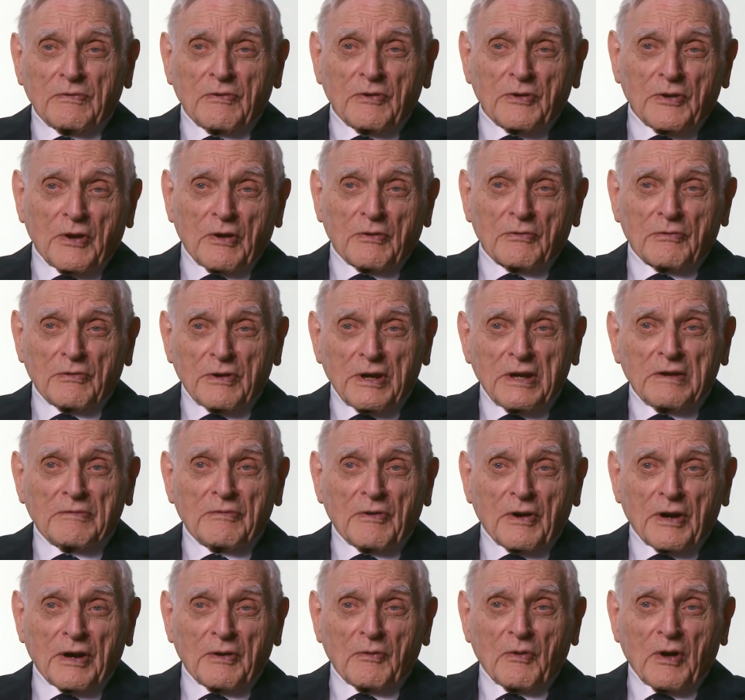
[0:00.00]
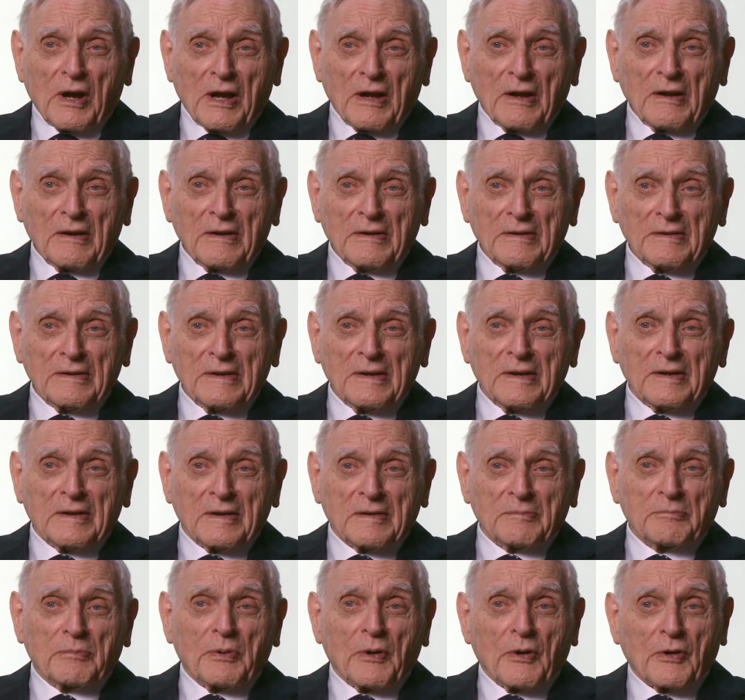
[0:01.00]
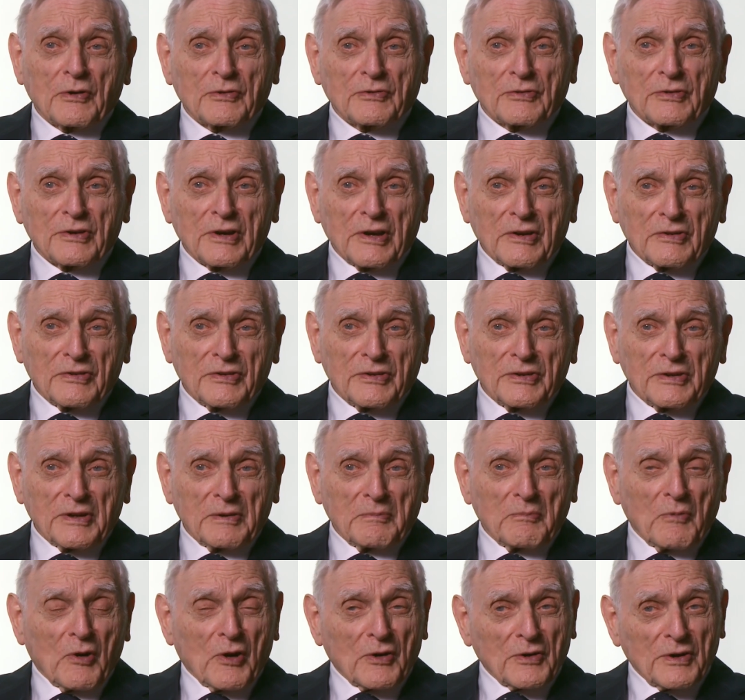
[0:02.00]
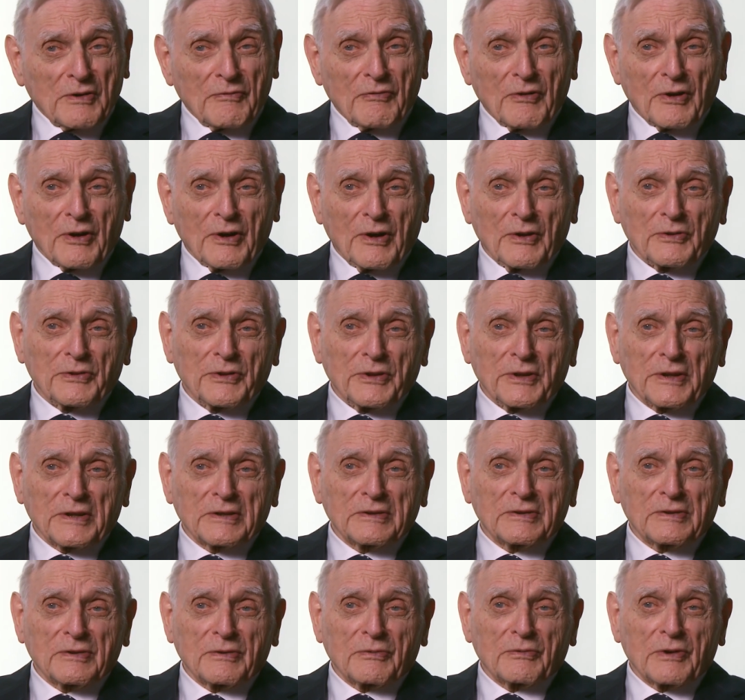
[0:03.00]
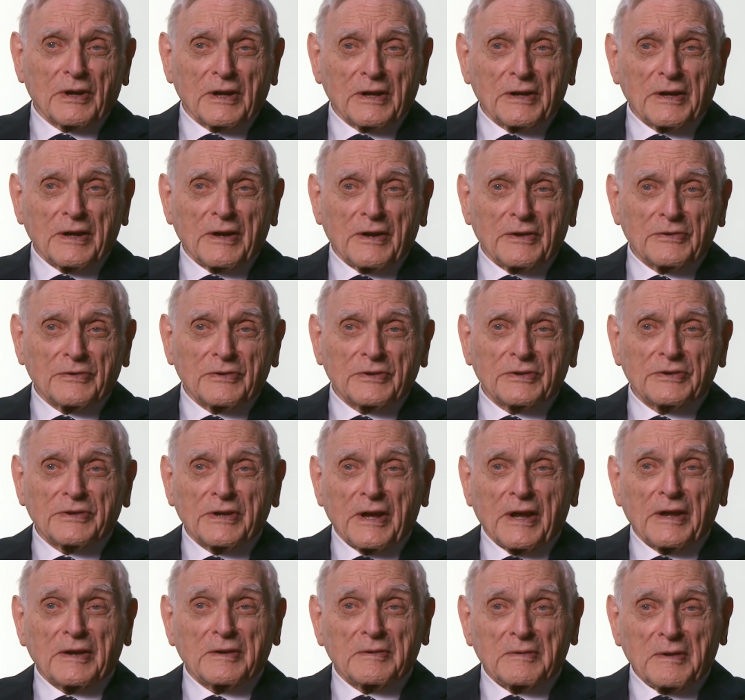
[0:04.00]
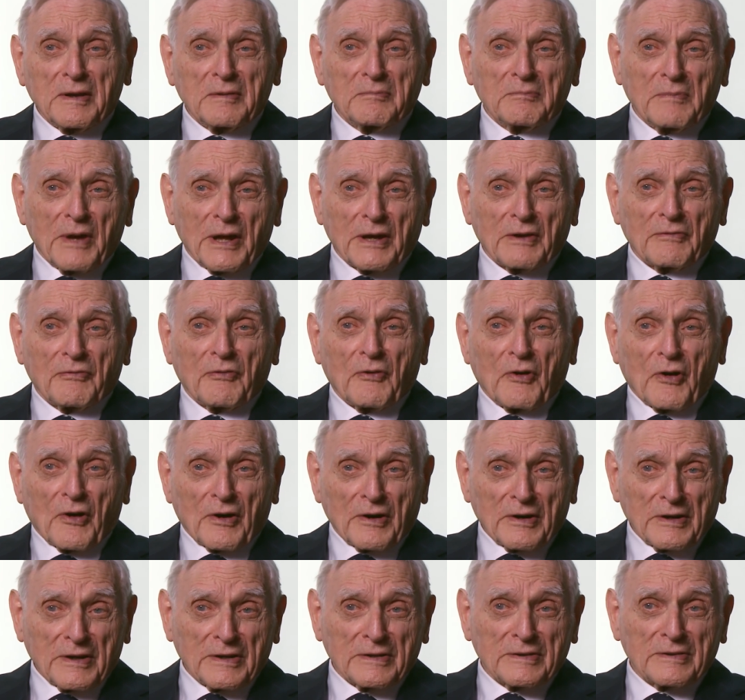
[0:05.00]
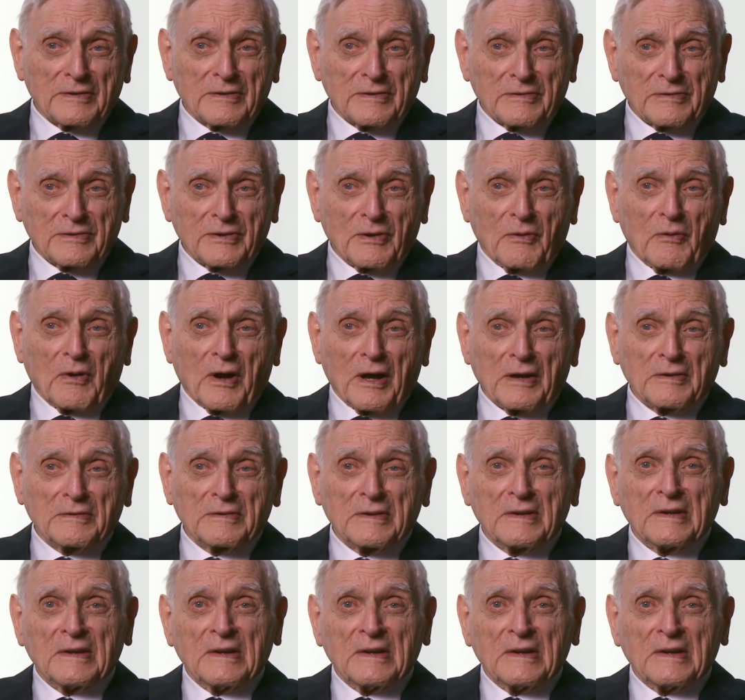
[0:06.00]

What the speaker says: if you don't read very well, poetry is a more difficult thing to really understand, metaphor and so on.